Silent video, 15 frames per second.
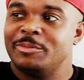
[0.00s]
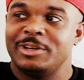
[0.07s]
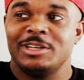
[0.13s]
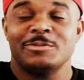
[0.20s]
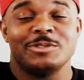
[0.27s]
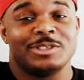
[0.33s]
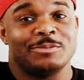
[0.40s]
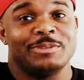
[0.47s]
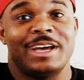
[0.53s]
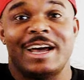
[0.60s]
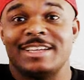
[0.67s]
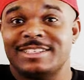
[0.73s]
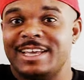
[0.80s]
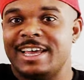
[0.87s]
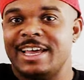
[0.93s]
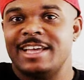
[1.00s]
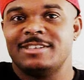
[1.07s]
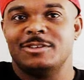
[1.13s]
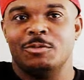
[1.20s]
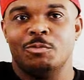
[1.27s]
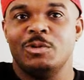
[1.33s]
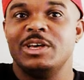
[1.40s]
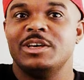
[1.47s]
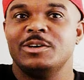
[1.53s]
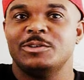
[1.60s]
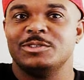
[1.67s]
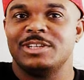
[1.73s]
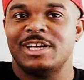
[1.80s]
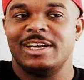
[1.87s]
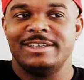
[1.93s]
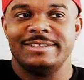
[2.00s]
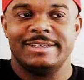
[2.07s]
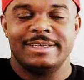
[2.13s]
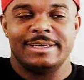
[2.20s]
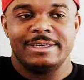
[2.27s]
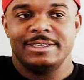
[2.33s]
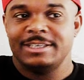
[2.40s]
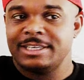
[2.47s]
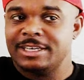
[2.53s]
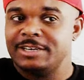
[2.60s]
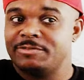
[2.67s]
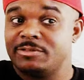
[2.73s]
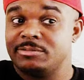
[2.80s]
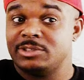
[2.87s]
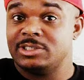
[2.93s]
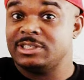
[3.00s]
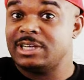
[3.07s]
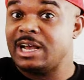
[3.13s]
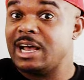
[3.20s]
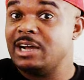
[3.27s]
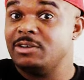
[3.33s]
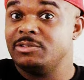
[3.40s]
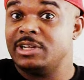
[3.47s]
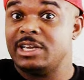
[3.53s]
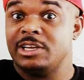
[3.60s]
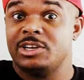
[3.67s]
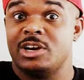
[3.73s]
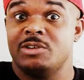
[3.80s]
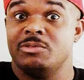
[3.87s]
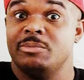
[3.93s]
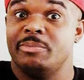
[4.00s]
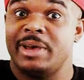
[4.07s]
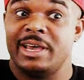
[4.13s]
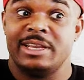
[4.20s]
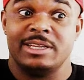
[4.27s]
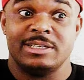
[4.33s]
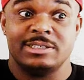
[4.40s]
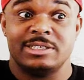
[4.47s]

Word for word: But yeah. there was some guys that had some wheels, like kid from Chicago named Kerwin Beatty.